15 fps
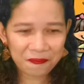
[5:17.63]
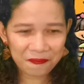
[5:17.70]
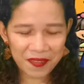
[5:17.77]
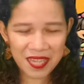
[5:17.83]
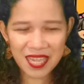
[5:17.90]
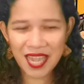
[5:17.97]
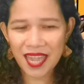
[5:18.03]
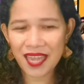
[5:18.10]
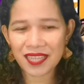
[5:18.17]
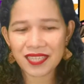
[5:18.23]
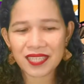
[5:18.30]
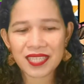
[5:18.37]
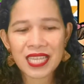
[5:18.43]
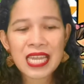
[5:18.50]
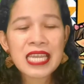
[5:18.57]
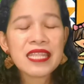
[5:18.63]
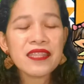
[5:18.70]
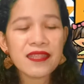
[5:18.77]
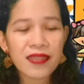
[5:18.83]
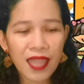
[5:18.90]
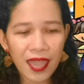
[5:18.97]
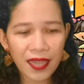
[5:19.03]
Yes.
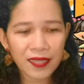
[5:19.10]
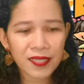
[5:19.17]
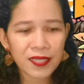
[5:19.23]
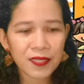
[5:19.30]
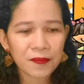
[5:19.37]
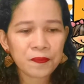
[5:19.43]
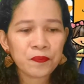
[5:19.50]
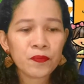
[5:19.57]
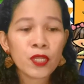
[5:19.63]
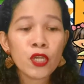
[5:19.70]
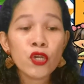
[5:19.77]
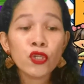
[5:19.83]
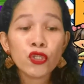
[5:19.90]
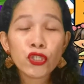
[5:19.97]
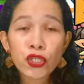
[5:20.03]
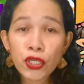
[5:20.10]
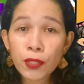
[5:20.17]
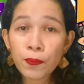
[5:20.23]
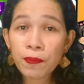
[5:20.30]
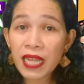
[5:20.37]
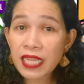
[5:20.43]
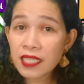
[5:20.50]
Next, 2
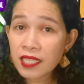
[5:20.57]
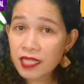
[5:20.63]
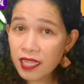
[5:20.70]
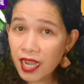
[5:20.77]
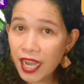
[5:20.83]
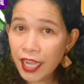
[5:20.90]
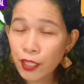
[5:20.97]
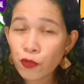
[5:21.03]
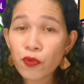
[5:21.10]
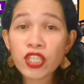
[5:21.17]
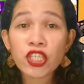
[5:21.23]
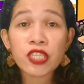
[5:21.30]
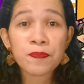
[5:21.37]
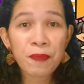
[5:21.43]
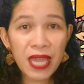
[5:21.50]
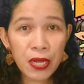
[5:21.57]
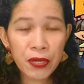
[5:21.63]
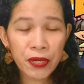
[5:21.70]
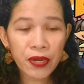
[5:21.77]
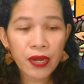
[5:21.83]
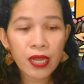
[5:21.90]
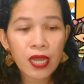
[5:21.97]
plus 9, which is
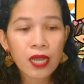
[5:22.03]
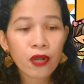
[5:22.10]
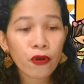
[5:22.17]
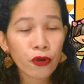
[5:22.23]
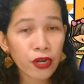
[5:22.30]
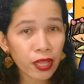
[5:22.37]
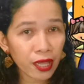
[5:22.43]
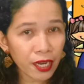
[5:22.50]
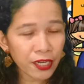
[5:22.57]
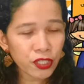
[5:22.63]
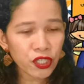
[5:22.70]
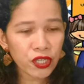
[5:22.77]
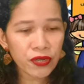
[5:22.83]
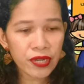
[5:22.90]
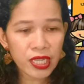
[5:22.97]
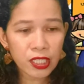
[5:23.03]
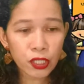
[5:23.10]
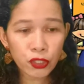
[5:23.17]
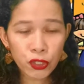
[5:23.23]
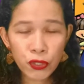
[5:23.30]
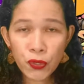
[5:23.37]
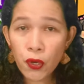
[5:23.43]
bigger or larger? Is
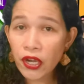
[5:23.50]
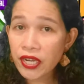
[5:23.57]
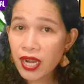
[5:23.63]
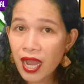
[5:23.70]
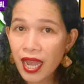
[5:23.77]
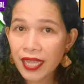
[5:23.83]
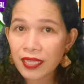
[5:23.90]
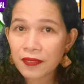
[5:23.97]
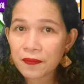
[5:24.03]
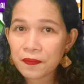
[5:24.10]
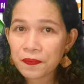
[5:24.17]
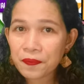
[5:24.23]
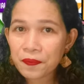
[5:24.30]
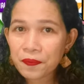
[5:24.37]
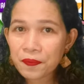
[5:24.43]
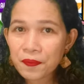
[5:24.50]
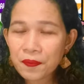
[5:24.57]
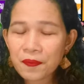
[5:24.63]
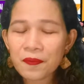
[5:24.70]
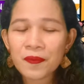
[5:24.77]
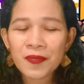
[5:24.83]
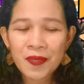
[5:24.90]
it 2 or 9?
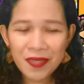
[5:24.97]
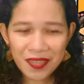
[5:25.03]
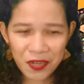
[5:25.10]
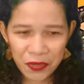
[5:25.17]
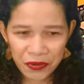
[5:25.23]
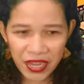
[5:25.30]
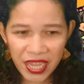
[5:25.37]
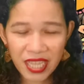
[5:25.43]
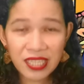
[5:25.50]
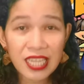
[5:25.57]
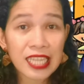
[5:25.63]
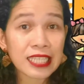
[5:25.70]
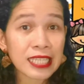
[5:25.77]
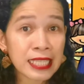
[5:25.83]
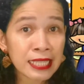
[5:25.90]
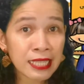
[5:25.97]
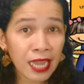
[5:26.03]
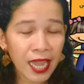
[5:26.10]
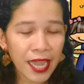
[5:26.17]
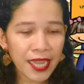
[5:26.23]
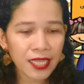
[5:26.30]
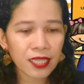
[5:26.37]
Great, it's
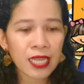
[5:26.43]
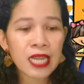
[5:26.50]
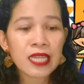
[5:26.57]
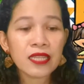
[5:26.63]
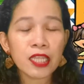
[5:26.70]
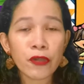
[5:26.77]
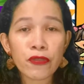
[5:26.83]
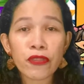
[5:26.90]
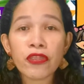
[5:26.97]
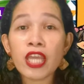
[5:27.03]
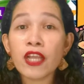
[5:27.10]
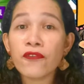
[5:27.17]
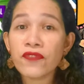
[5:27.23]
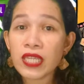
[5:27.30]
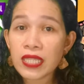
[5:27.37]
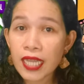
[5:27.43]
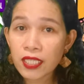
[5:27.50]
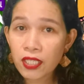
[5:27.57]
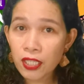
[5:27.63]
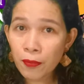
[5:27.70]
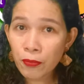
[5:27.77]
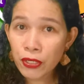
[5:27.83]
9. Now you think of the
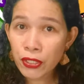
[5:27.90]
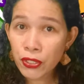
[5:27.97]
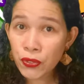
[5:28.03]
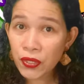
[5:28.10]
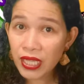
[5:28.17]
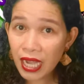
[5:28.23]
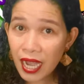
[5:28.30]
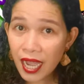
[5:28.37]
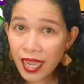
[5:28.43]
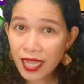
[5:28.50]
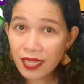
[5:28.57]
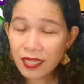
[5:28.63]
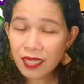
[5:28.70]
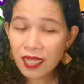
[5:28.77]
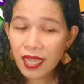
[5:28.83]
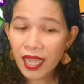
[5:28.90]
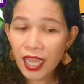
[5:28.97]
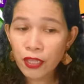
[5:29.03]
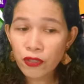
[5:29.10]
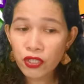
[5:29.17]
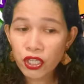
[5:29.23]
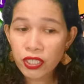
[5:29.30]
next number to 9
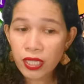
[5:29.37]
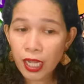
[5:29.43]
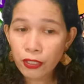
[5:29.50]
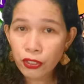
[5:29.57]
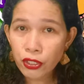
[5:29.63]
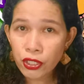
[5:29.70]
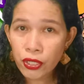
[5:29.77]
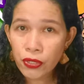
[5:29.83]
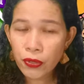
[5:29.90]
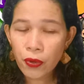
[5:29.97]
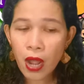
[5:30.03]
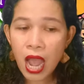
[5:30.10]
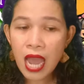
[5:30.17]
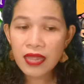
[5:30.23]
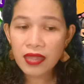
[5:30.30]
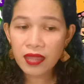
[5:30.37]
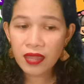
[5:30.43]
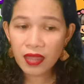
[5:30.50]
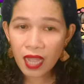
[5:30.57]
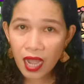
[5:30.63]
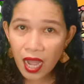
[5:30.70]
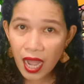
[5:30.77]
and you just add 2.
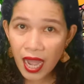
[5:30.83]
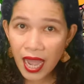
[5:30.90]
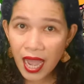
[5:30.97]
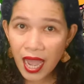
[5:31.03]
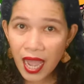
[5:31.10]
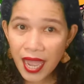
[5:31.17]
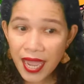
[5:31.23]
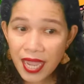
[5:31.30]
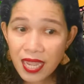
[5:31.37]
9,